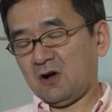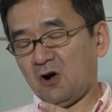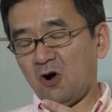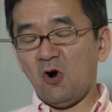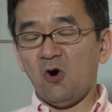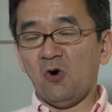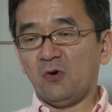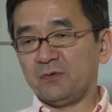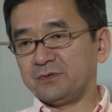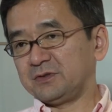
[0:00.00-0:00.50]

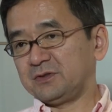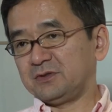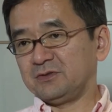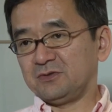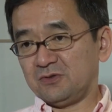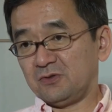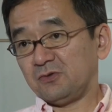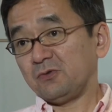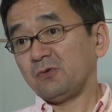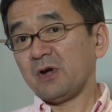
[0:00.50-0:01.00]
on to
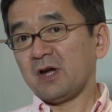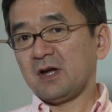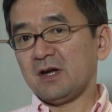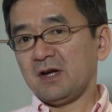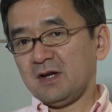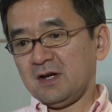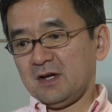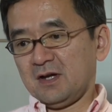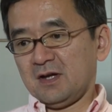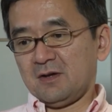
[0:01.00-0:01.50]
do,
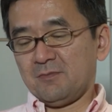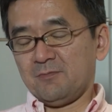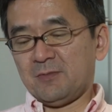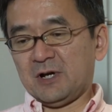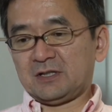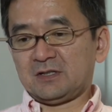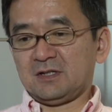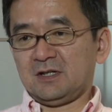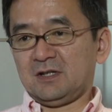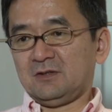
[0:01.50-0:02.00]

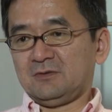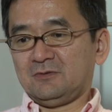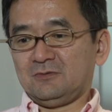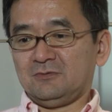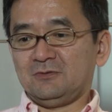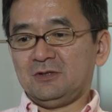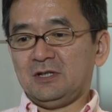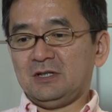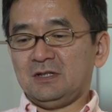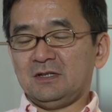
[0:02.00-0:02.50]
but uh,
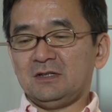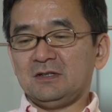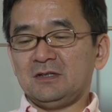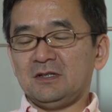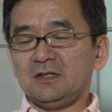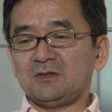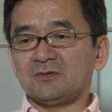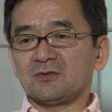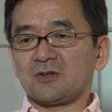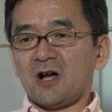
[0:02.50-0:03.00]
we
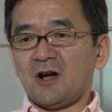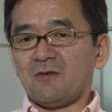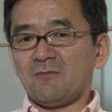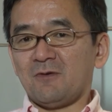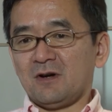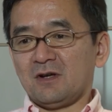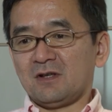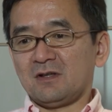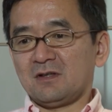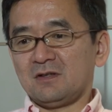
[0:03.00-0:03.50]
need to
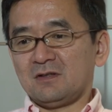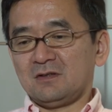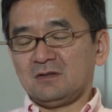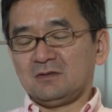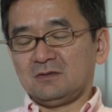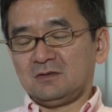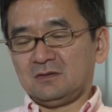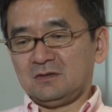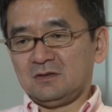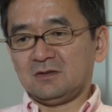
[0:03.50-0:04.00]
cover a
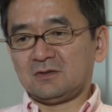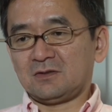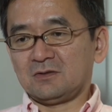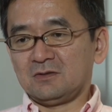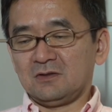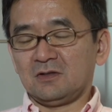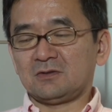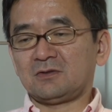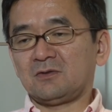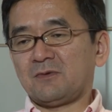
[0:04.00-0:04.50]
lot,
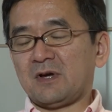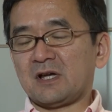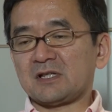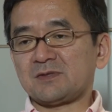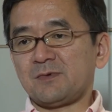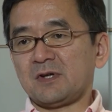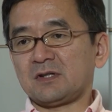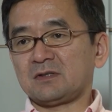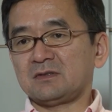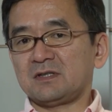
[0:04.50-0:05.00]
lot of
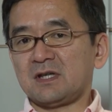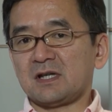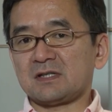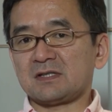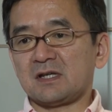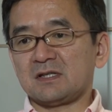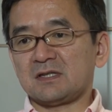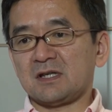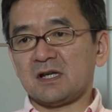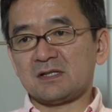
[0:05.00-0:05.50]
aspects.
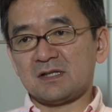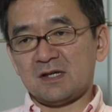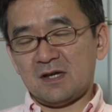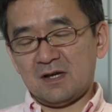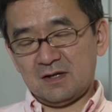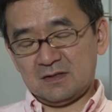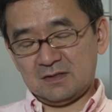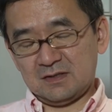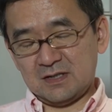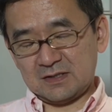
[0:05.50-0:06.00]
That's, a, that's,
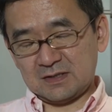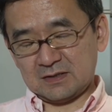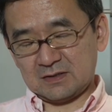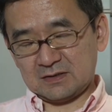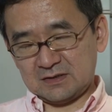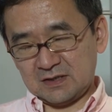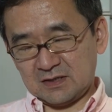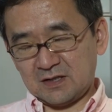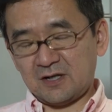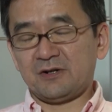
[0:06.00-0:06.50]
a, that's
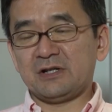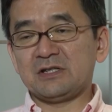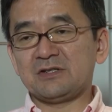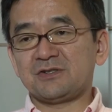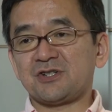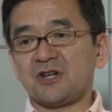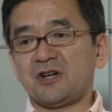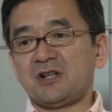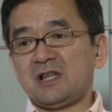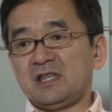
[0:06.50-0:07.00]
the current
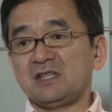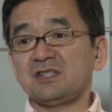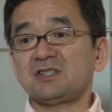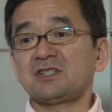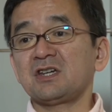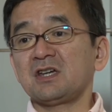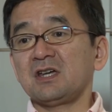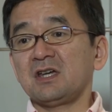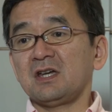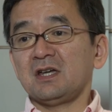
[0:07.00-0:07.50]

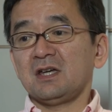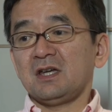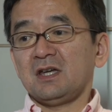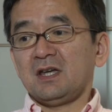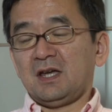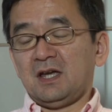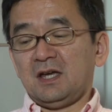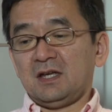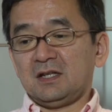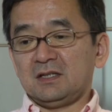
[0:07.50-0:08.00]
challenge.
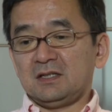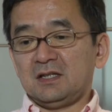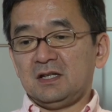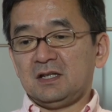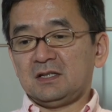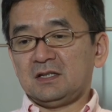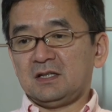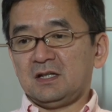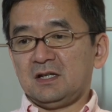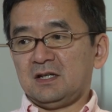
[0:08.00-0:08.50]
And
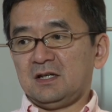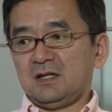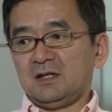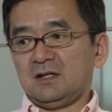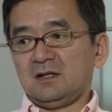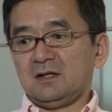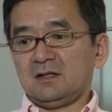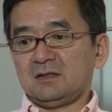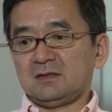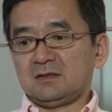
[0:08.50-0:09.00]
then
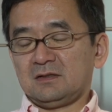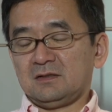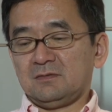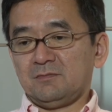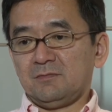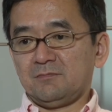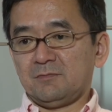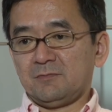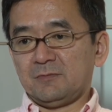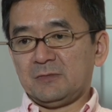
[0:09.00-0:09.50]
uh,
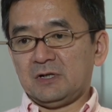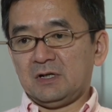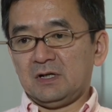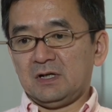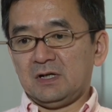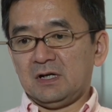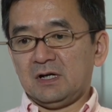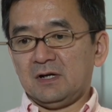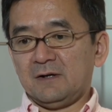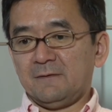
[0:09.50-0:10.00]

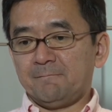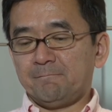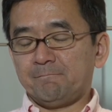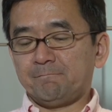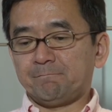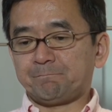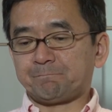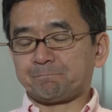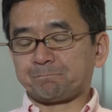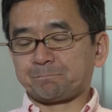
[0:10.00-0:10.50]
um,